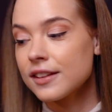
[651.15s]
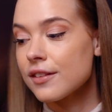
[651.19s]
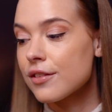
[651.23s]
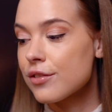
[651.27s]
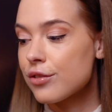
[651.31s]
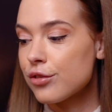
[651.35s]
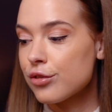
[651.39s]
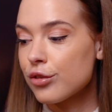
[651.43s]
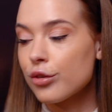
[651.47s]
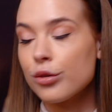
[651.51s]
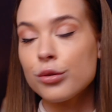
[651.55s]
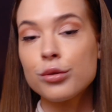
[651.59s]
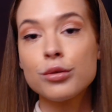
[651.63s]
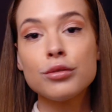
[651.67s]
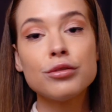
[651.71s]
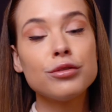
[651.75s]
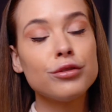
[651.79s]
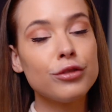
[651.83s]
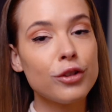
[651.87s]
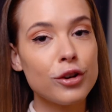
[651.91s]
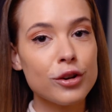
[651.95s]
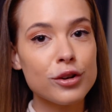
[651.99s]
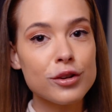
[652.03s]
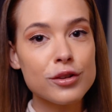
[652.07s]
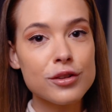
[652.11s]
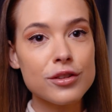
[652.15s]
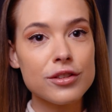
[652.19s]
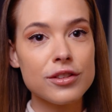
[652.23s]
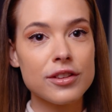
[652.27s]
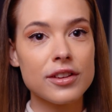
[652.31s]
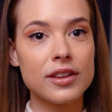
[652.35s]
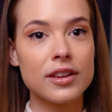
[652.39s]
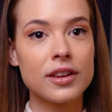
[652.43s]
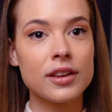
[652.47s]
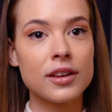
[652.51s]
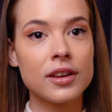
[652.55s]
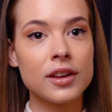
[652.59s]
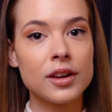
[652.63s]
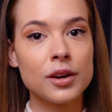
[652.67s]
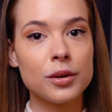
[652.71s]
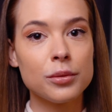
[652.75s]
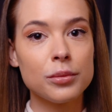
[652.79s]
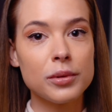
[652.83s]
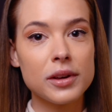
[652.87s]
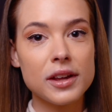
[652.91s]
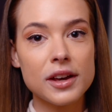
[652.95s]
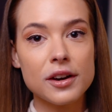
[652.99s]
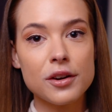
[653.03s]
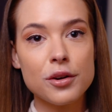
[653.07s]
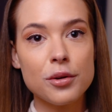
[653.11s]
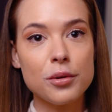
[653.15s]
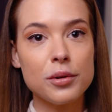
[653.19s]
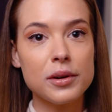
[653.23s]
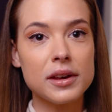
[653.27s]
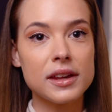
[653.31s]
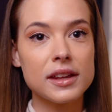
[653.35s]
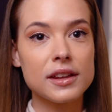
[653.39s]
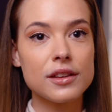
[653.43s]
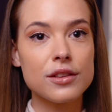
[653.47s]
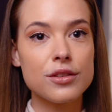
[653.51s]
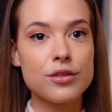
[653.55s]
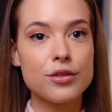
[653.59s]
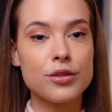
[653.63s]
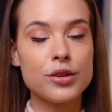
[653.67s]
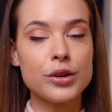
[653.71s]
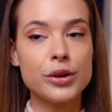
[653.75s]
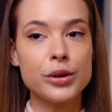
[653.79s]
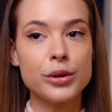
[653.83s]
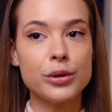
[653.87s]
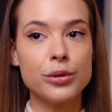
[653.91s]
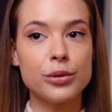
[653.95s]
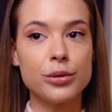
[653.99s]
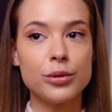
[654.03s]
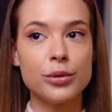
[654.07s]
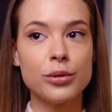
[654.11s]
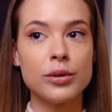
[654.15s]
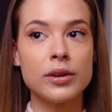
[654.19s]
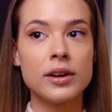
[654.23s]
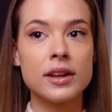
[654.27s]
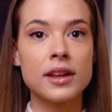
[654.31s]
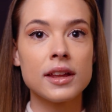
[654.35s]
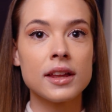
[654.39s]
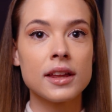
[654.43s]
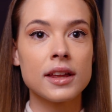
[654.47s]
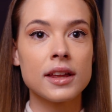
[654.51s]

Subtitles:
So first, we are going to